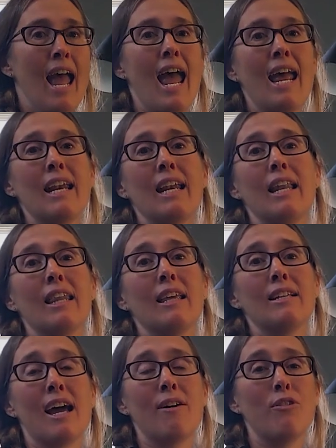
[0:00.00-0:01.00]
And
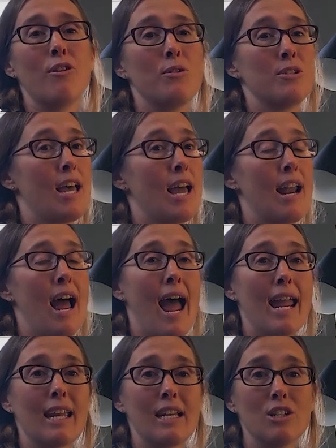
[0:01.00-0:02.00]
the devil said,
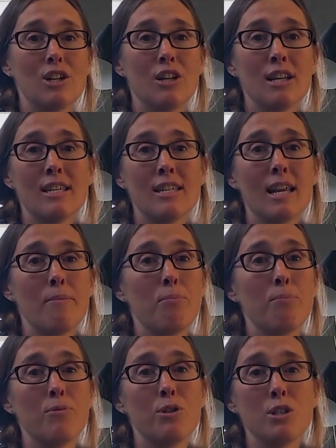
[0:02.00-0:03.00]
"I can turn this
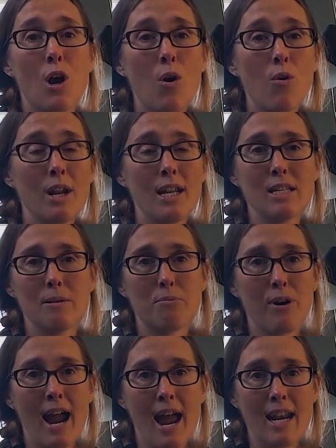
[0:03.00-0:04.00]
stone into
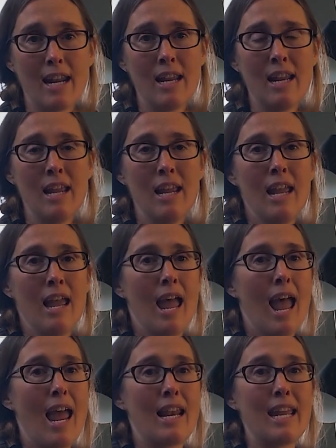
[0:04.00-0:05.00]
bread."
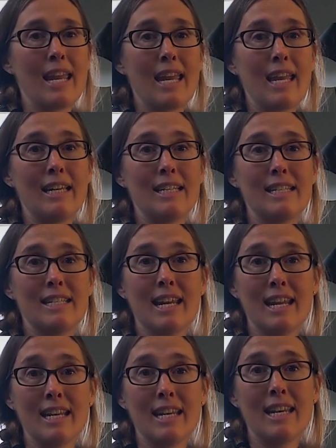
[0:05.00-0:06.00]
And he
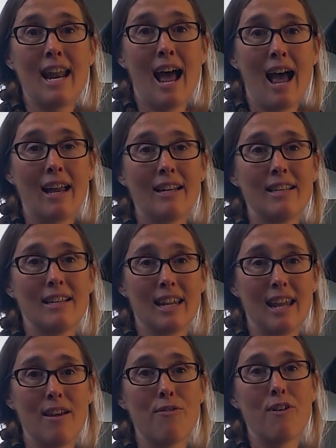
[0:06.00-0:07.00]
did not
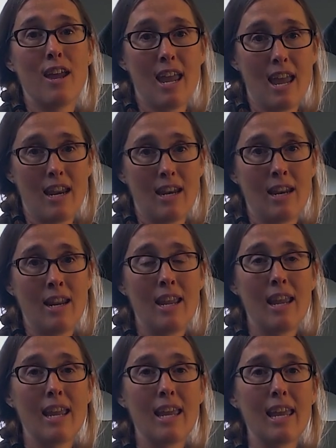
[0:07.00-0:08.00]
give in.
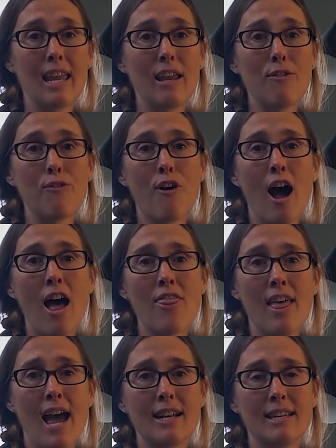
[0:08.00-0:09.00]
He fought
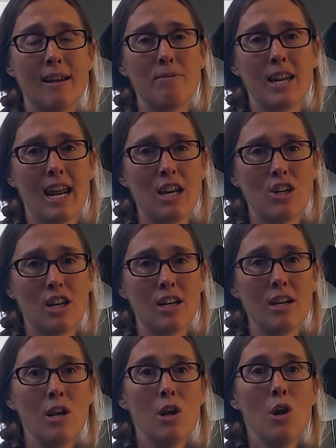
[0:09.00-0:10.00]
that
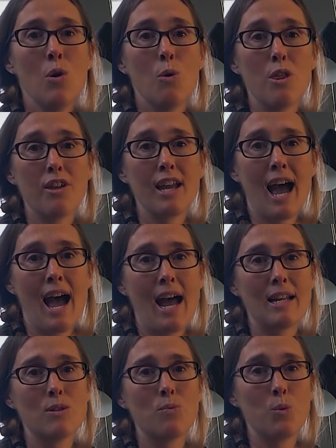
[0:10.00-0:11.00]
temptation with
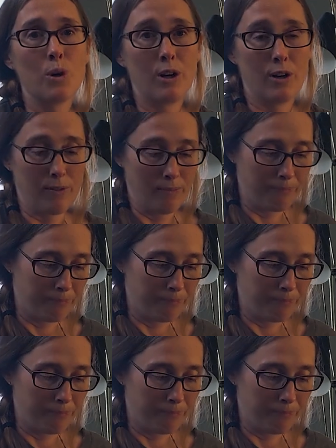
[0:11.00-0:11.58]
God's word.